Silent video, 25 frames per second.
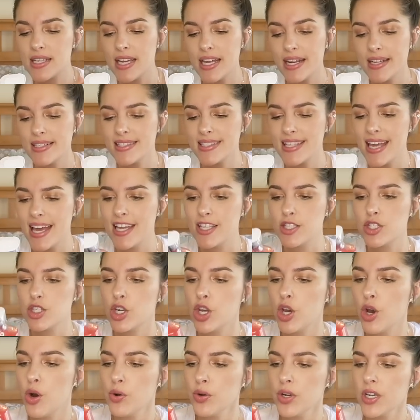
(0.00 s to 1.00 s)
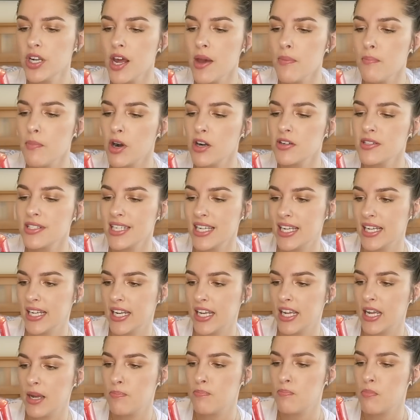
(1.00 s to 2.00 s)
it says coconut
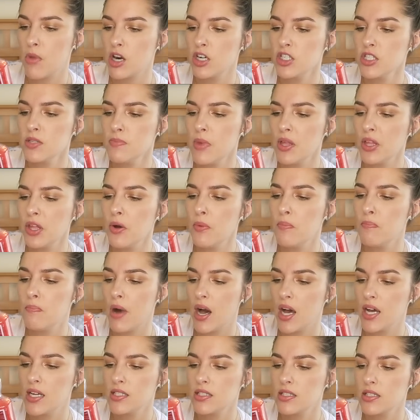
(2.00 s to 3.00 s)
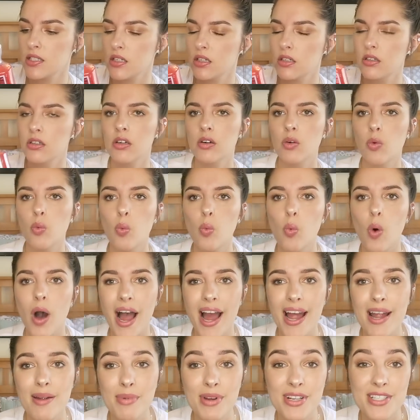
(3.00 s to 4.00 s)
martini, marshmallow musk.
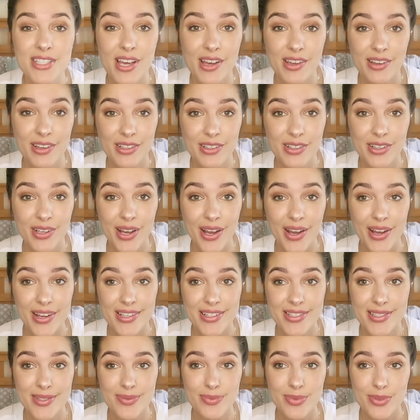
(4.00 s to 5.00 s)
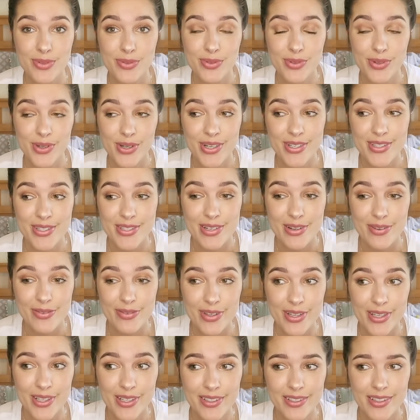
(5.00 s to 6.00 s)
Why am I telling you guys before I sniff
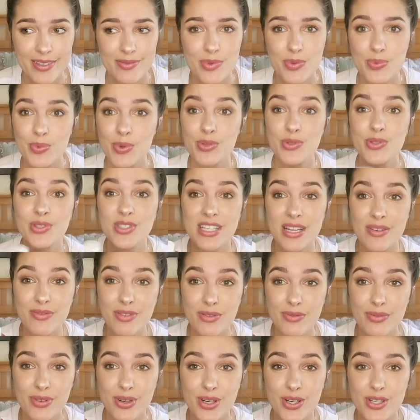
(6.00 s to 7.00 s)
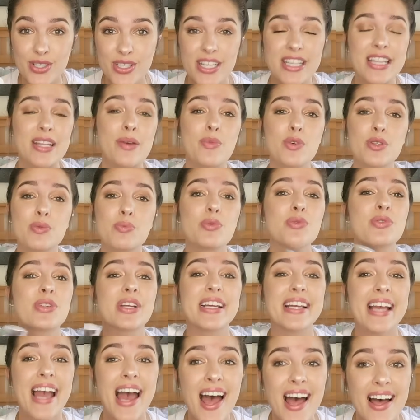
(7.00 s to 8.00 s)
it? I'm supposed to sniff it first and then we're supposed to
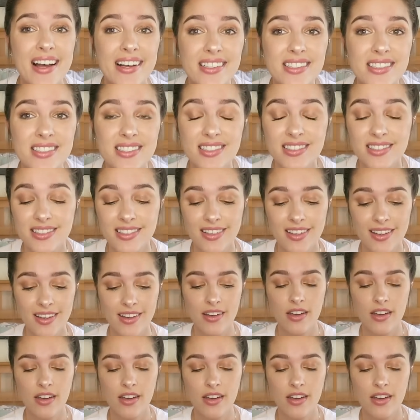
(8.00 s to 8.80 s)
guess.